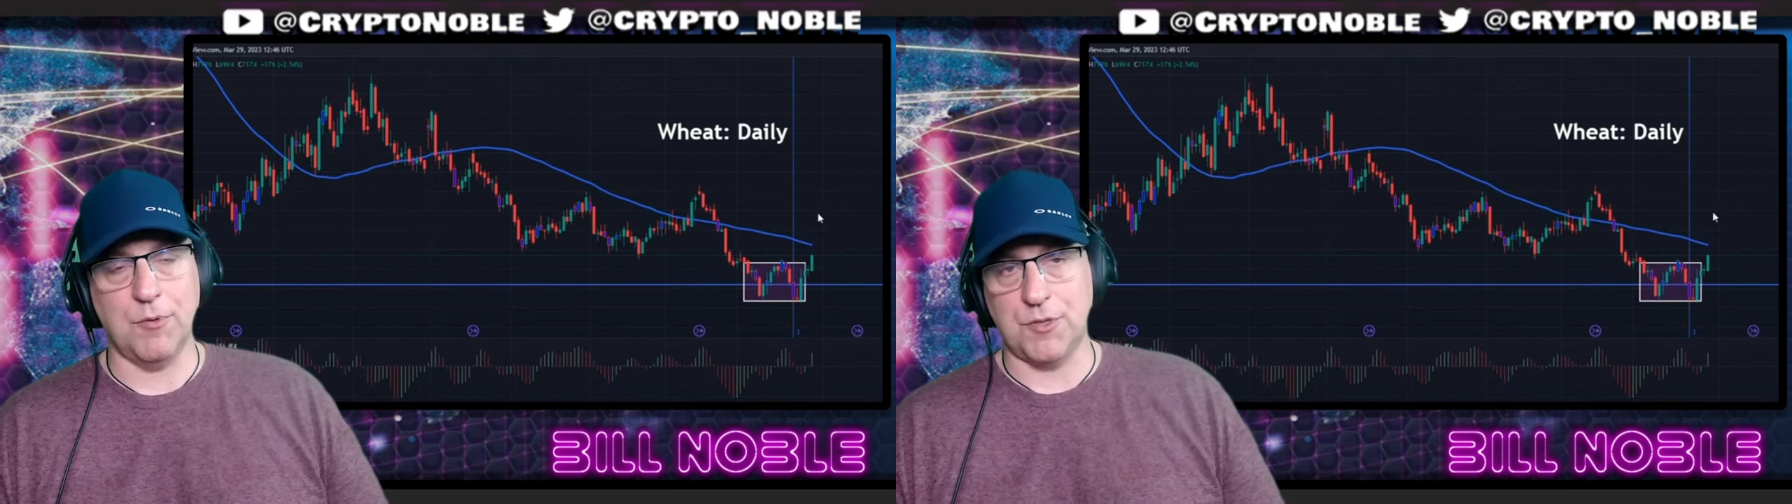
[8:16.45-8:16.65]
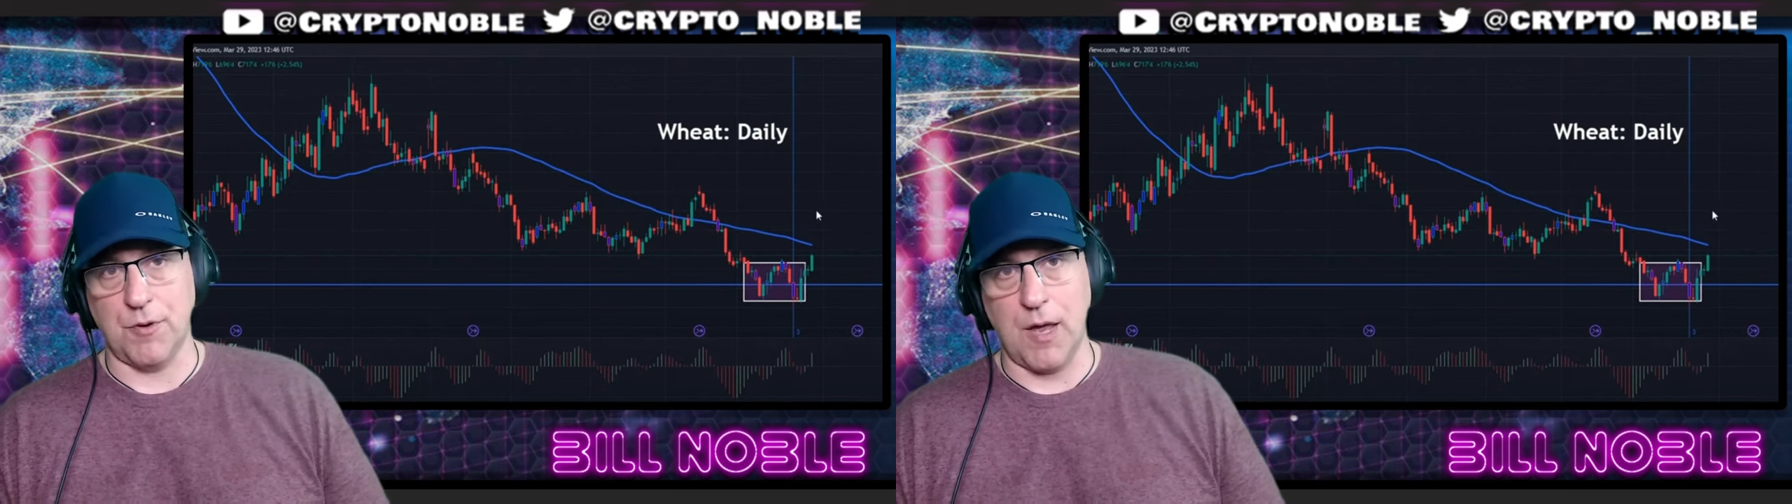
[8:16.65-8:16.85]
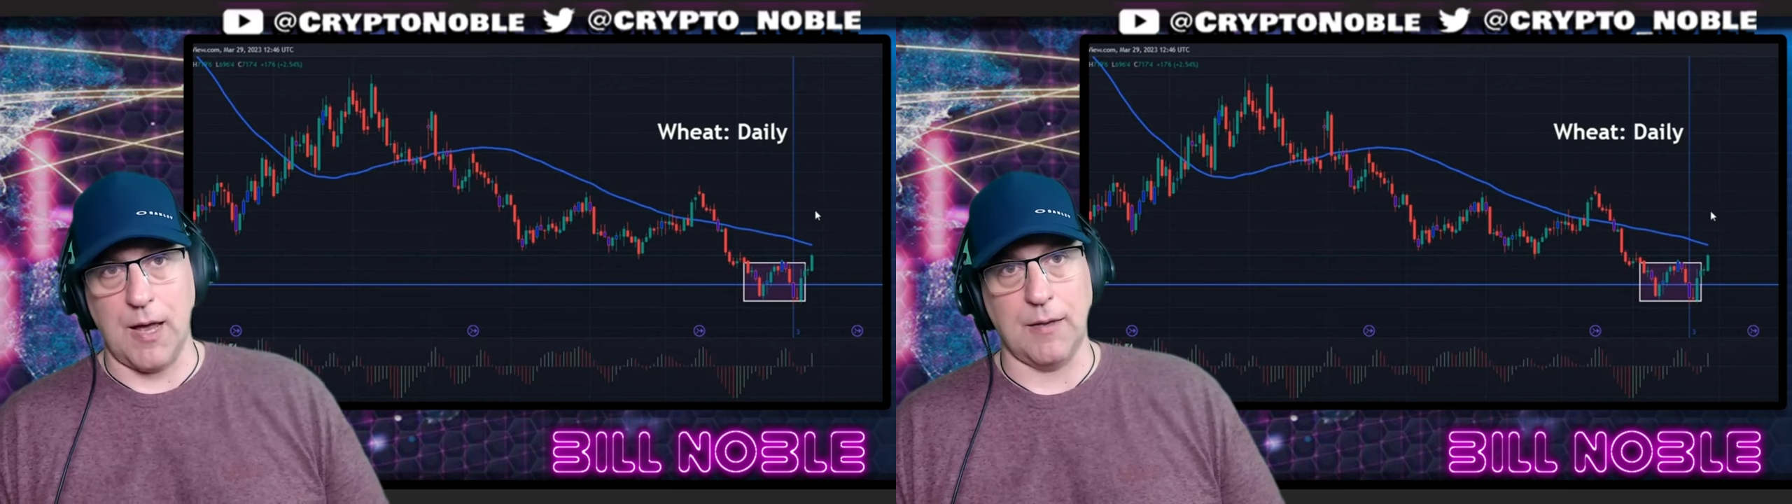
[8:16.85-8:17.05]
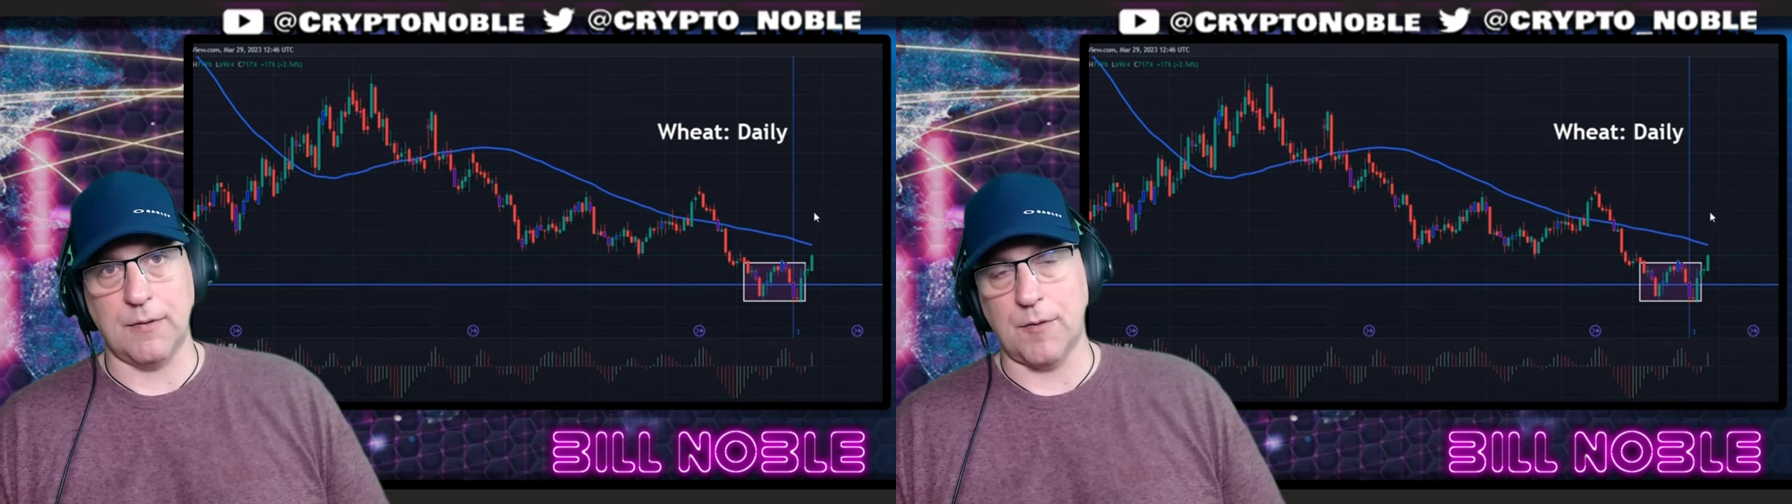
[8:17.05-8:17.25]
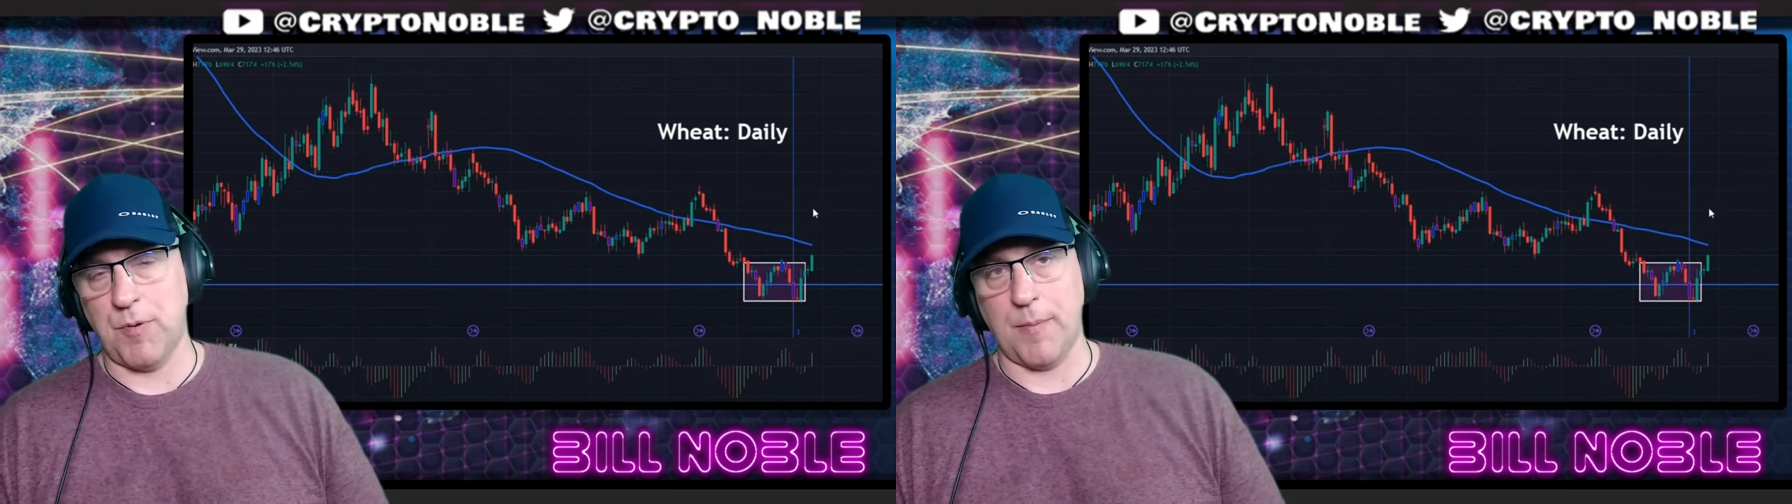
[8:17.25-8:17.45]
which they're
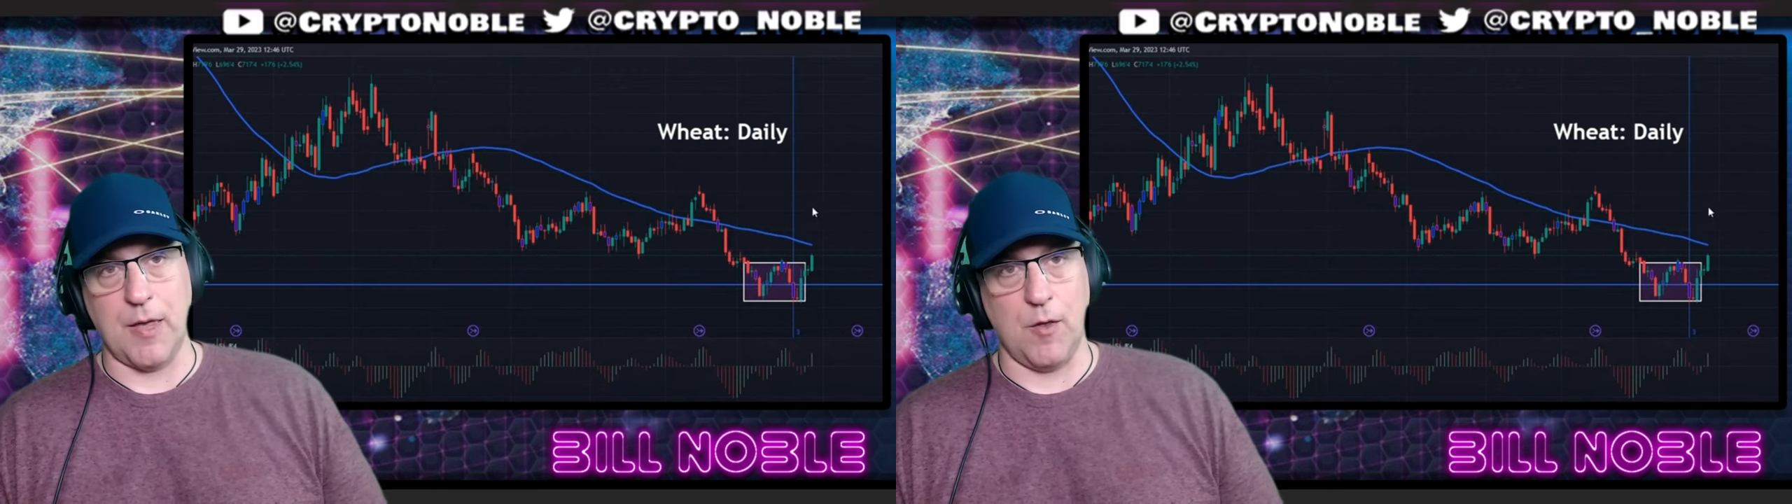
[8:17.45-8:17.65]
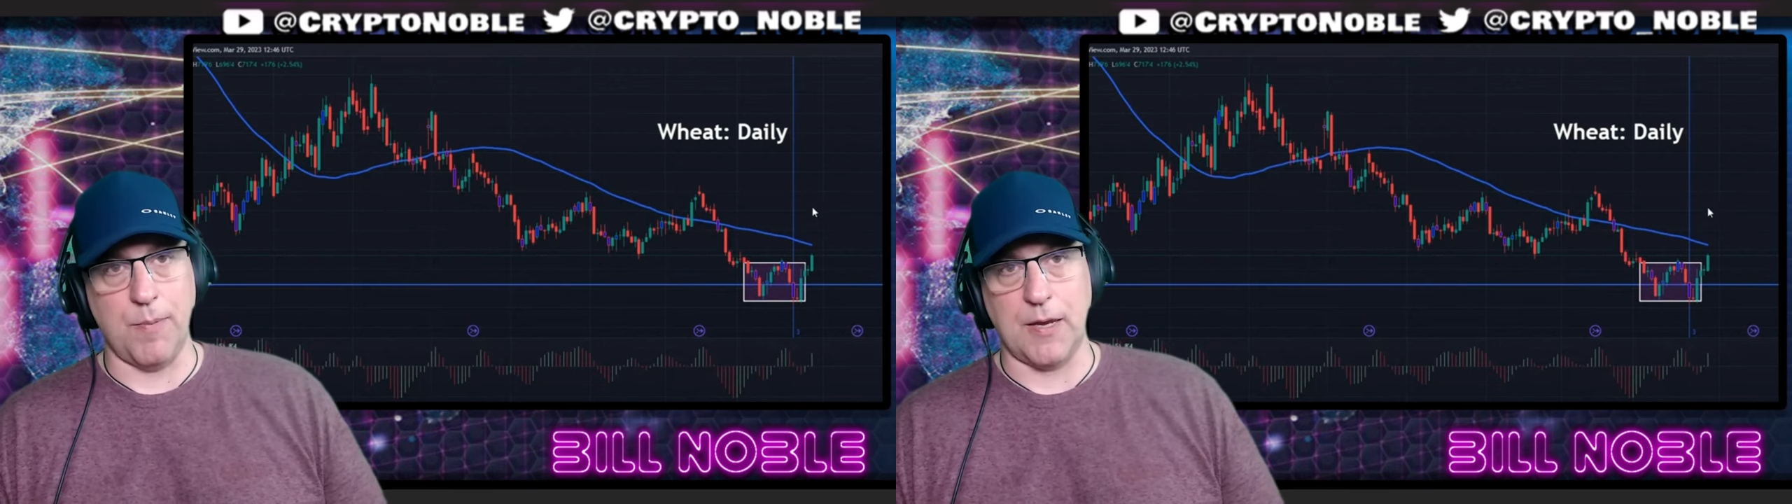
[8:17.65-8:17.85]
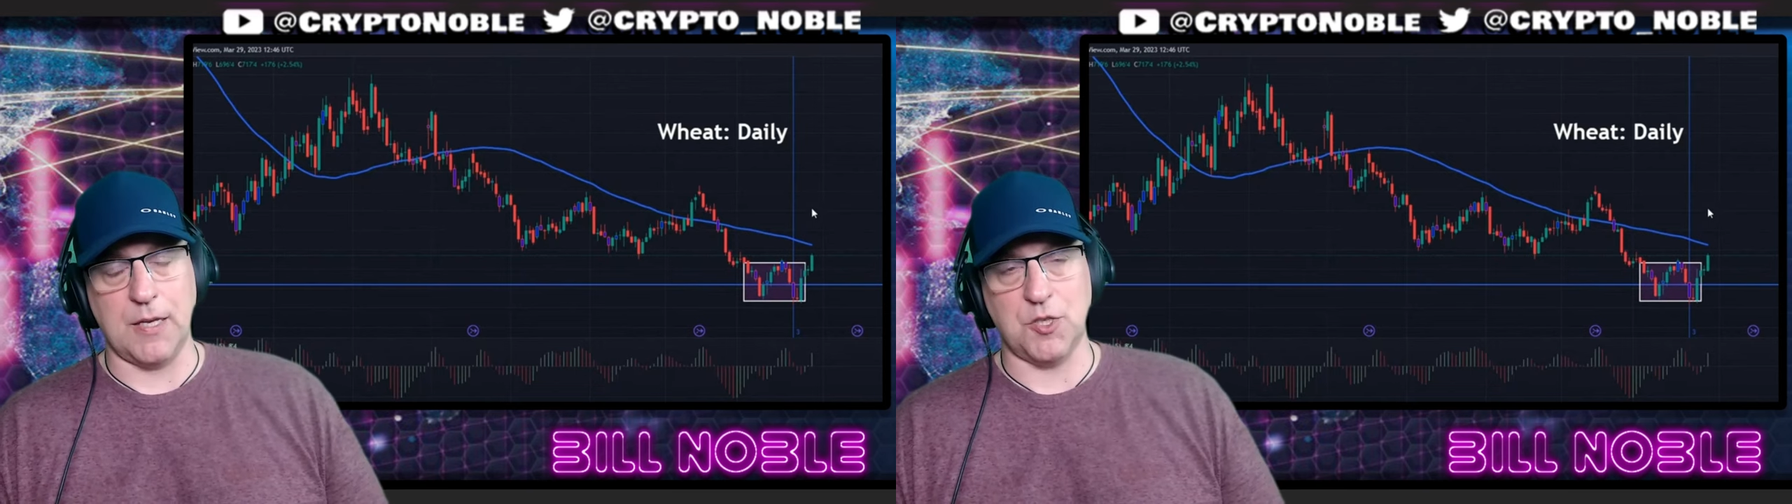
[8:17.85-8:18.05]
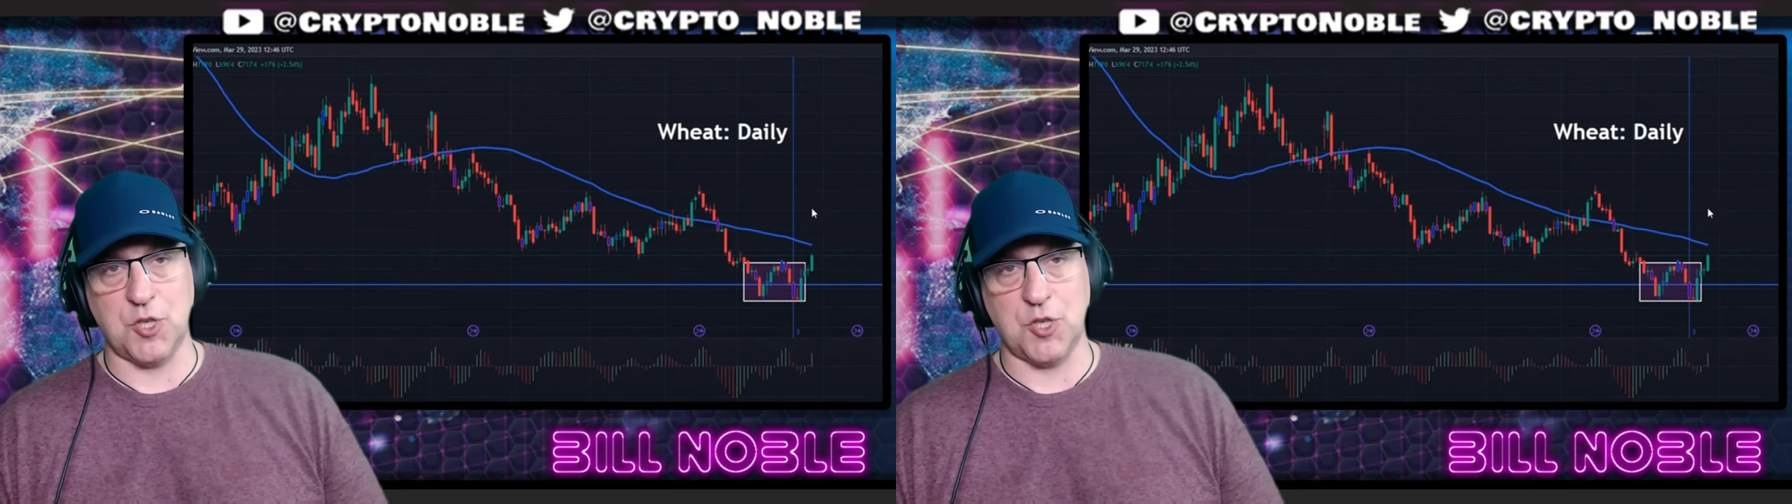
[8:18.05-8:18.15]
not, they're probably held by the